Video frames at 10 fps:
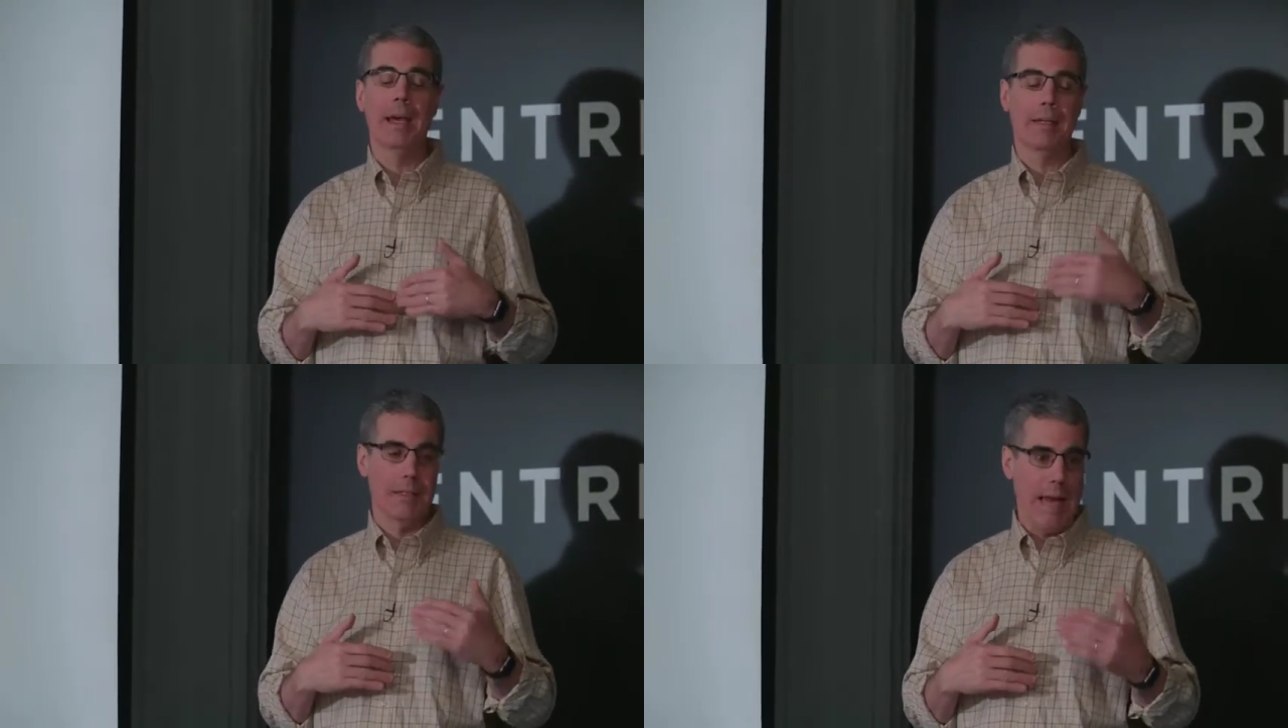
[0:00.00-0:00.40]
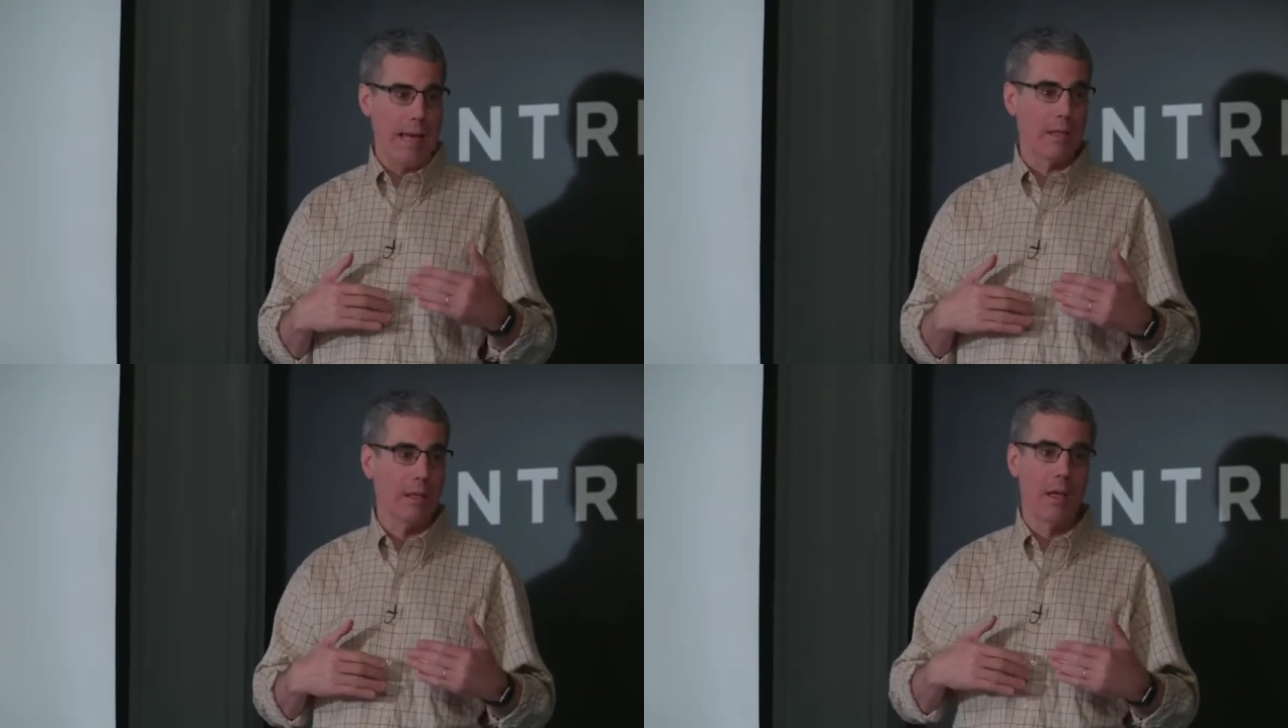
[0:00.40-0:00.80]

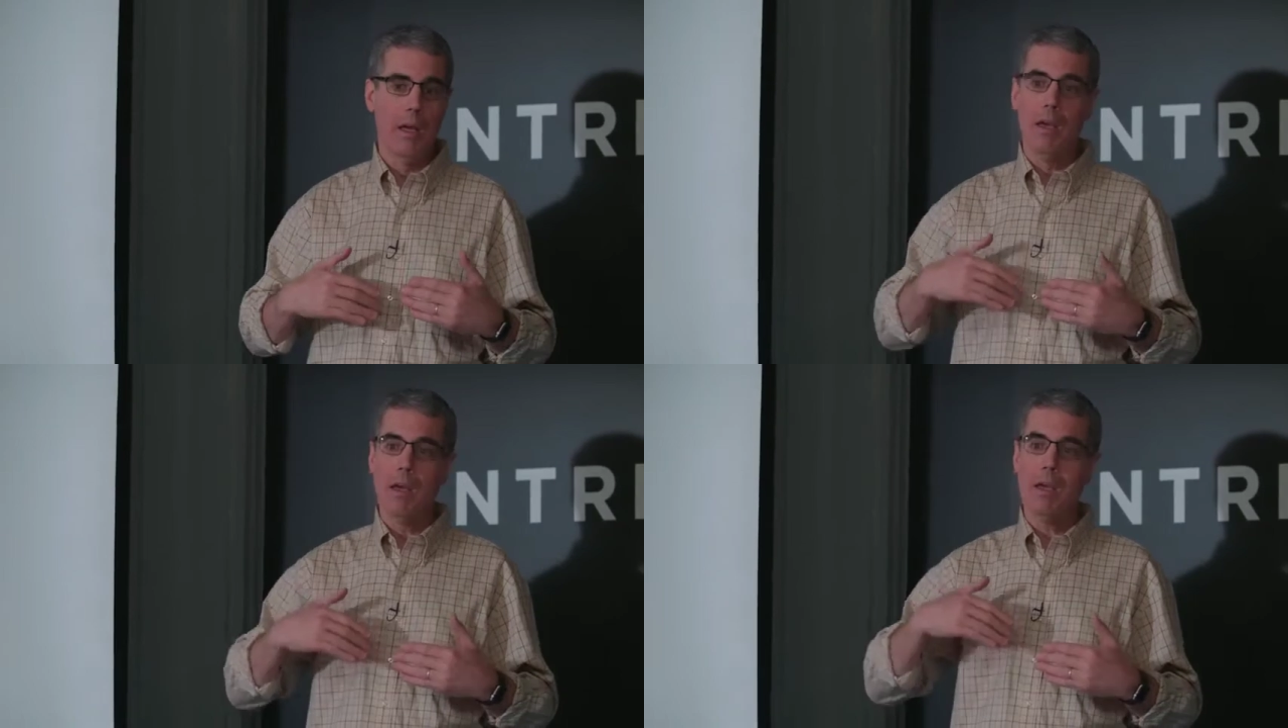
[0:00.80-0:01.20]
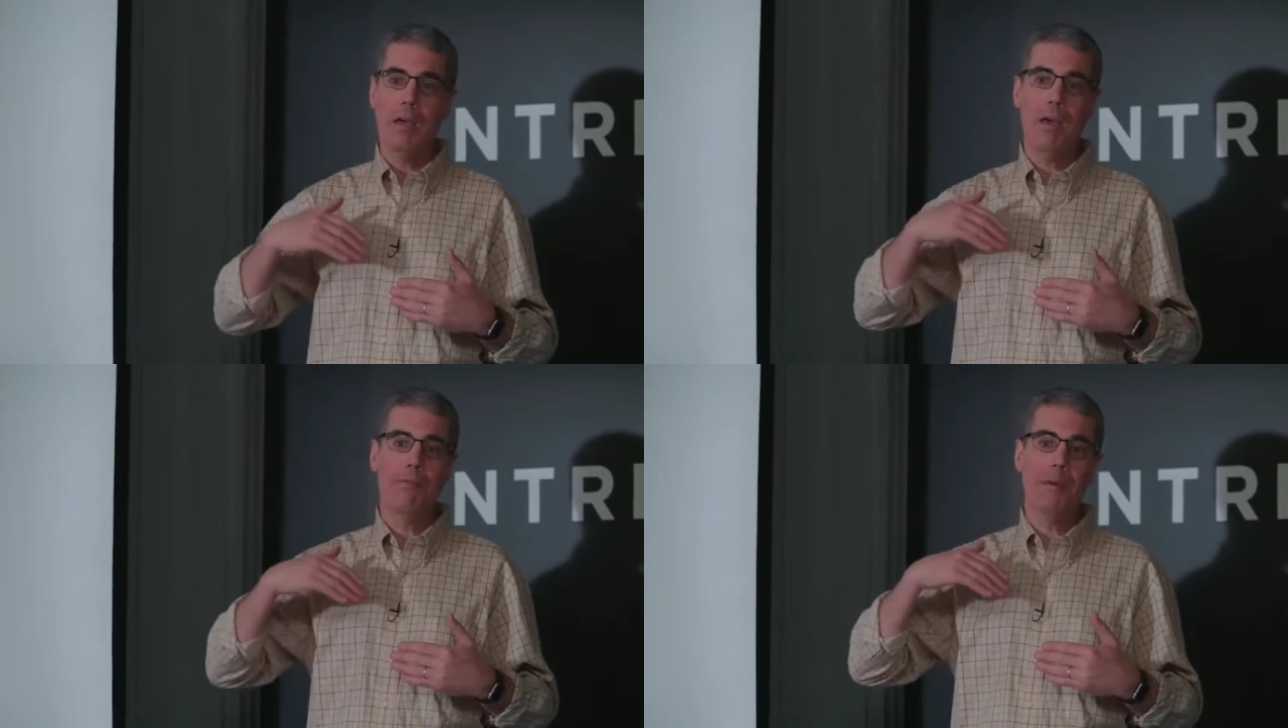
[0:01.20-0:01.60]
Exactly.
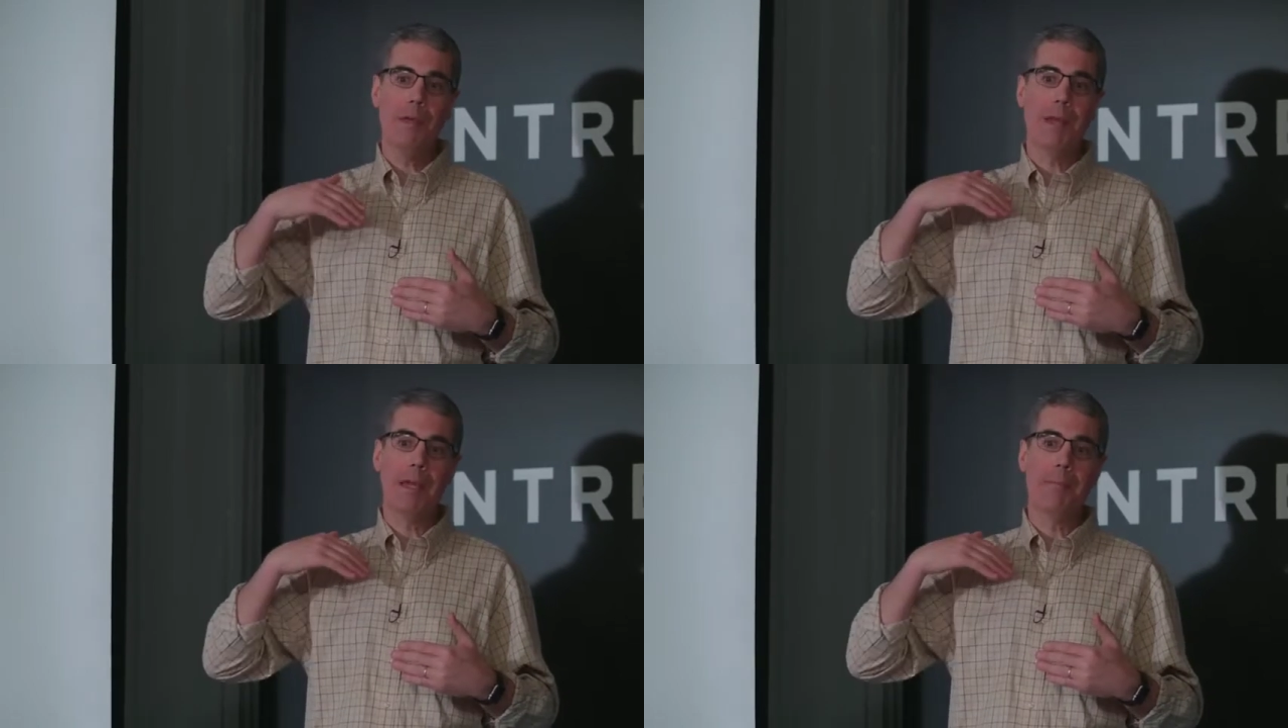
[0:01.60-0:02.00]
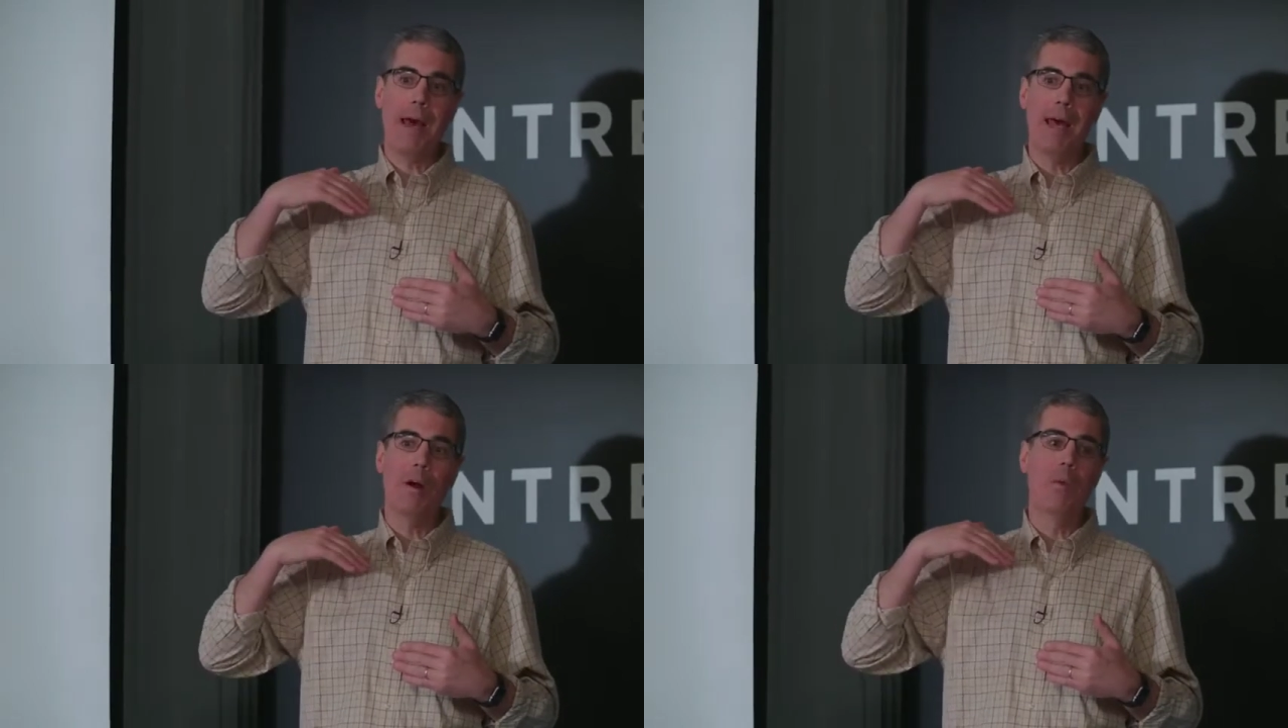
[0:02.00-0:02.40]
If we think about it,